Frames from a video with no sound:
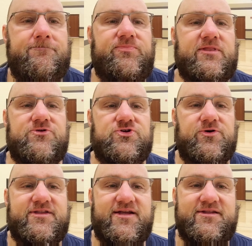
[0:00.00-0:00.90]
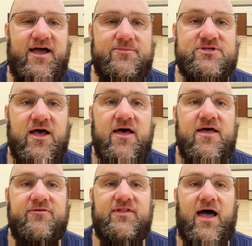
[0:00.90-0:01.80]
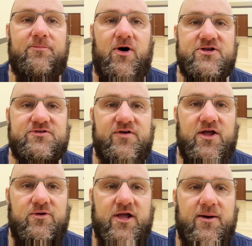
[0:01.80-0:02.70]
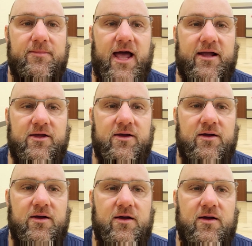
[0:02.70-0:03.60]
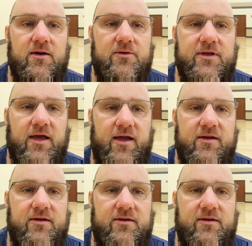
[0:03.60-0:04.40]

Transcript: Did you do it 10 times? If not, pause the video and come back. Okay?